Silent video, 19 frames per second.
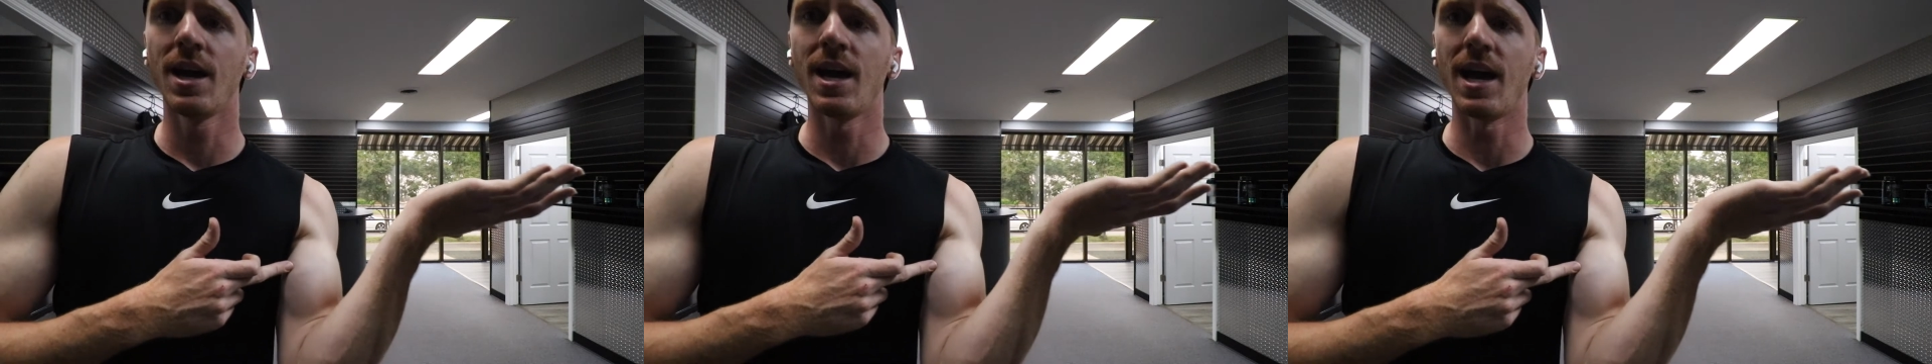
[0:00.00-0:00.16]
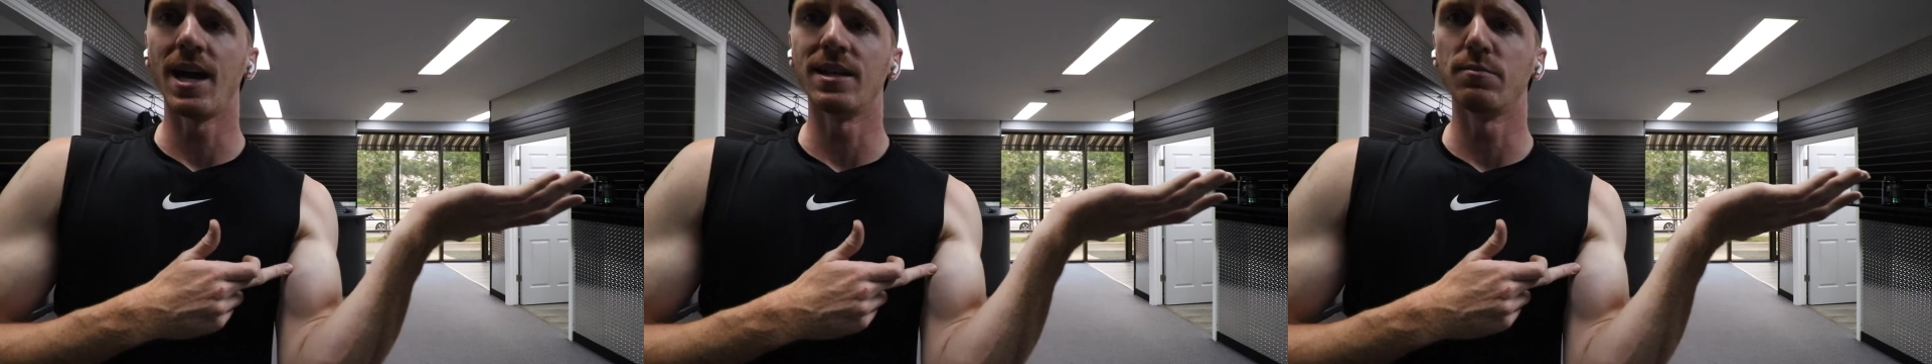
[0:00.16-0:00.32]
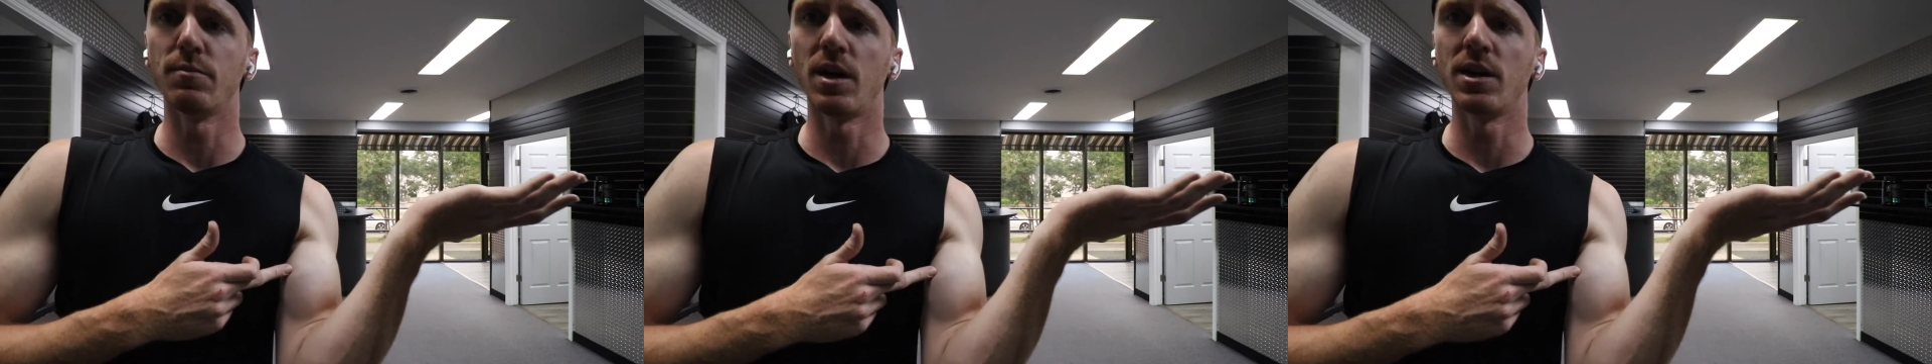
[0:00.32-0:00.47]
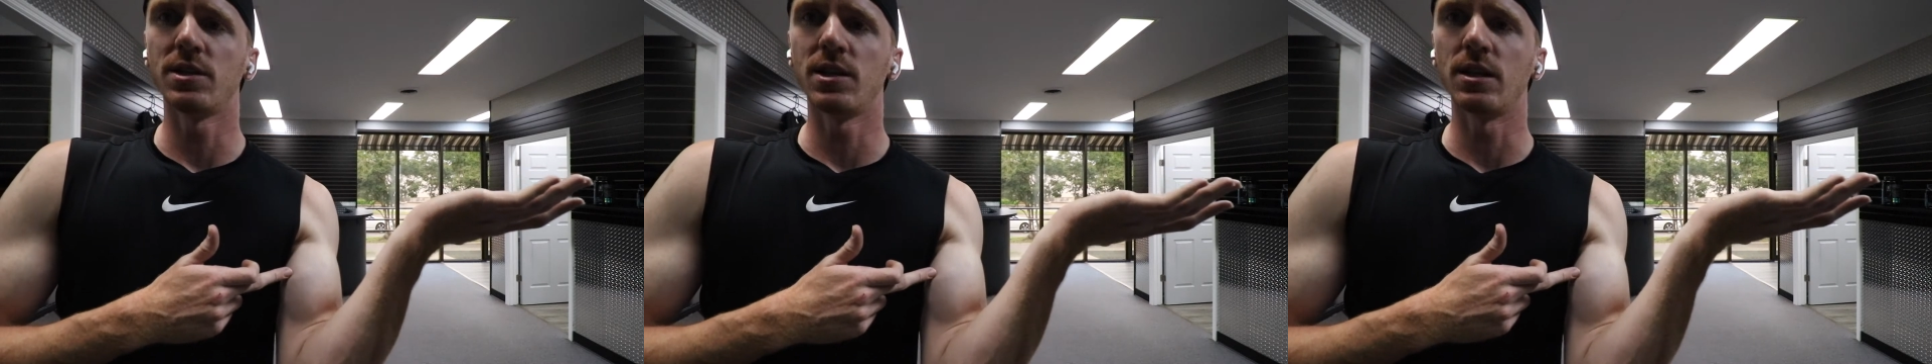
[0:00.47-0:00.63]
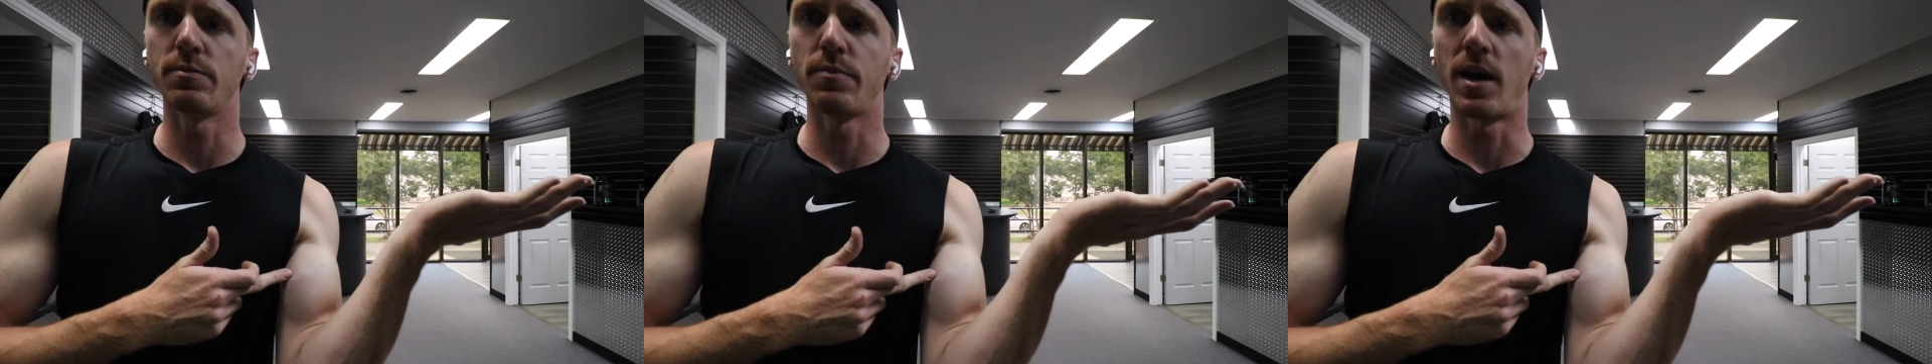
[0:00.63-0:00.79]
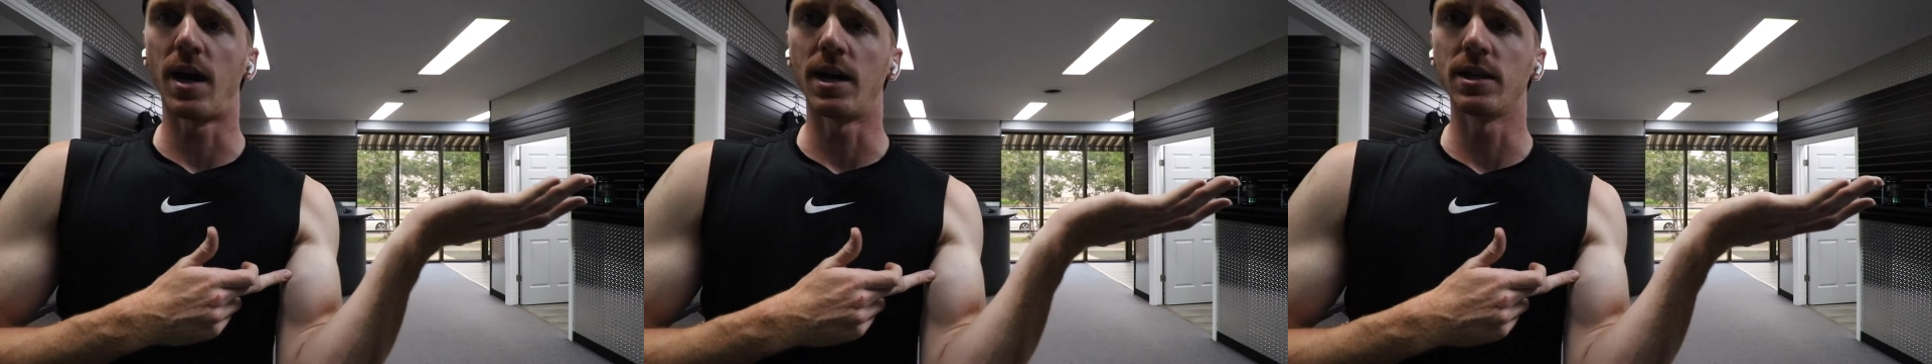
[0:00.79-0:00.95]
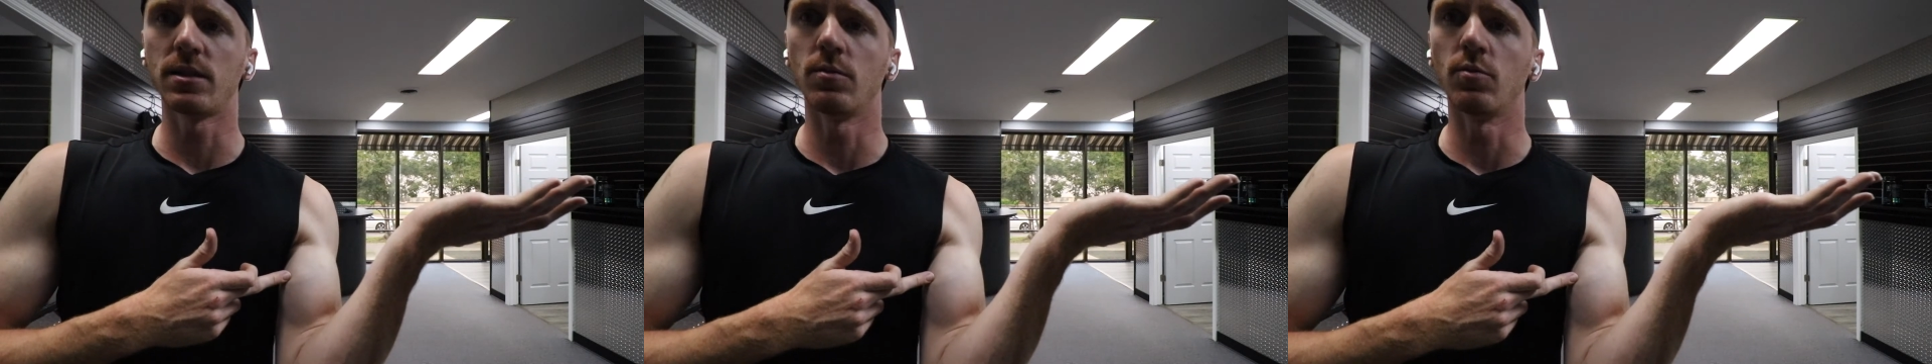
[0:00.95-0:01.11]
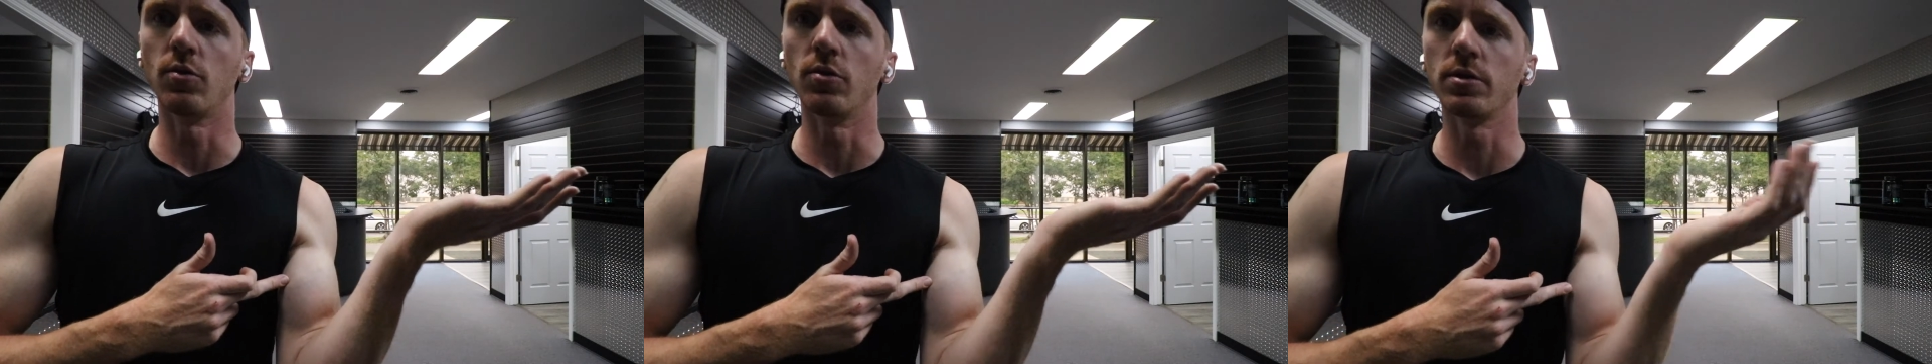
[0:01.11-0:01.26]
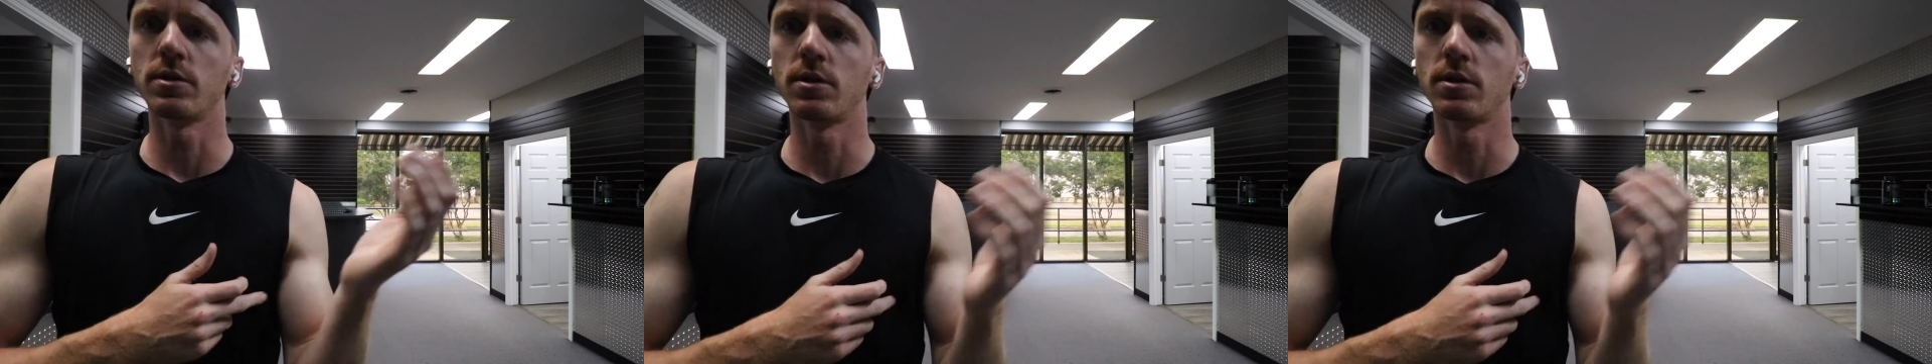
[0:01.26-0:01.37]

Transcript: as much as possible.